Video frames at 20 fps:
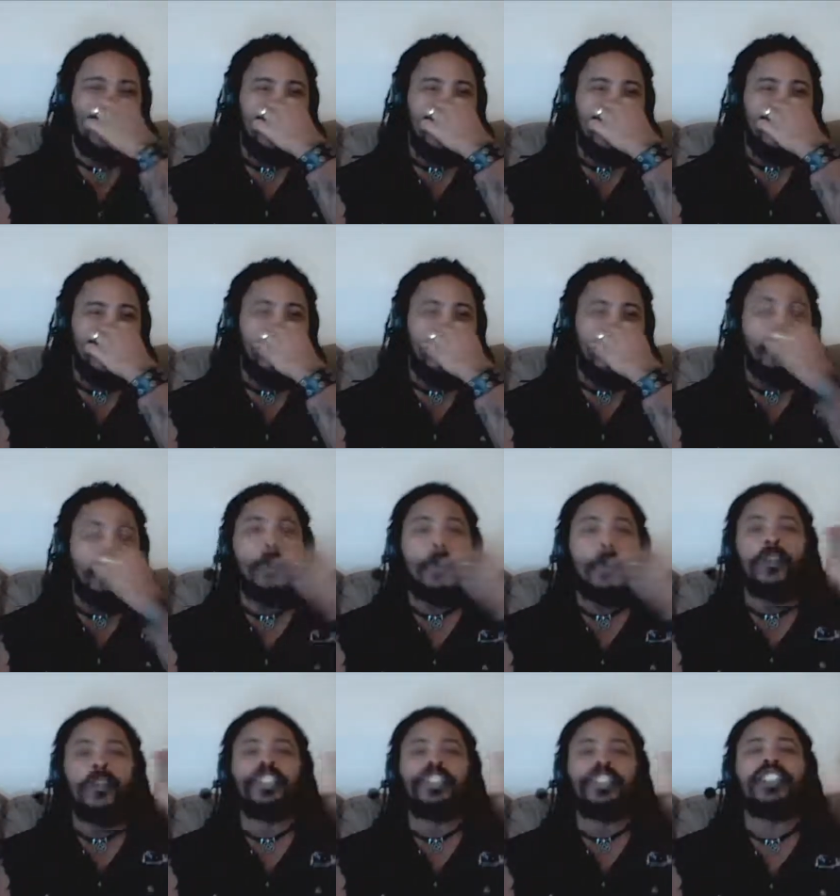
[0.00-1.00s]
The
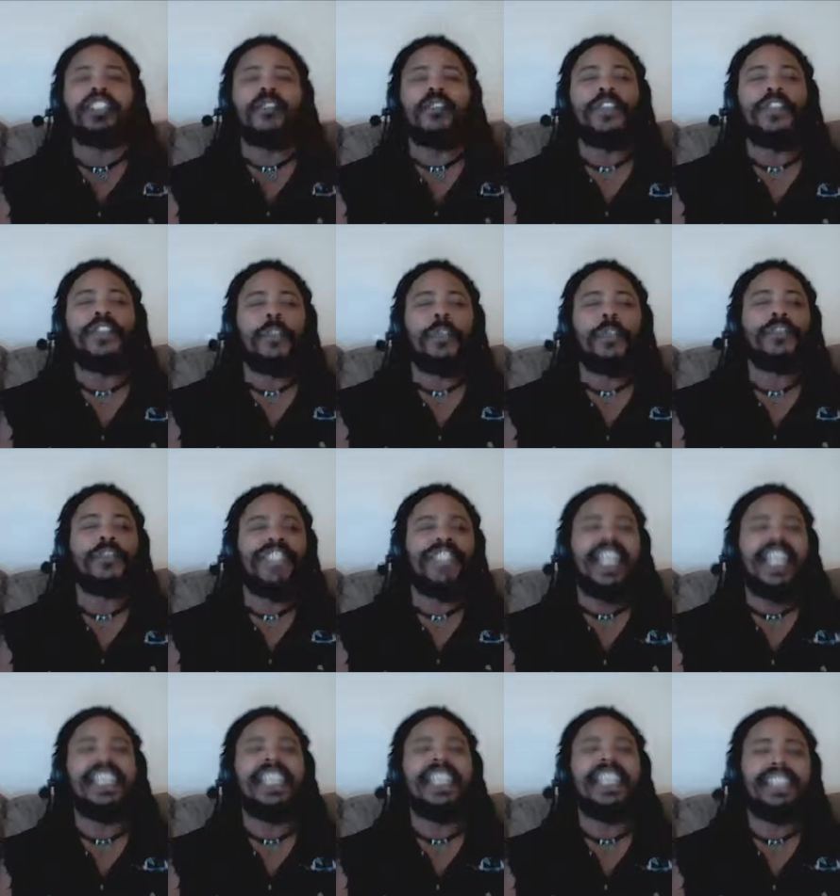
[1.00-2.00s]
Moors of those
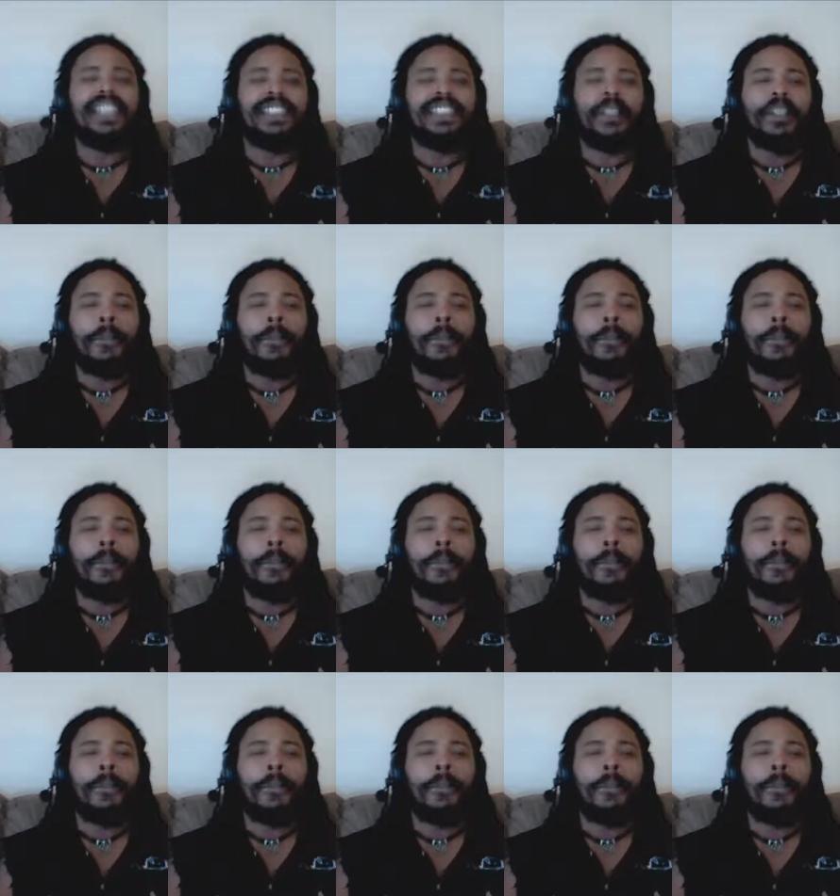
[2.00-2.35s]
days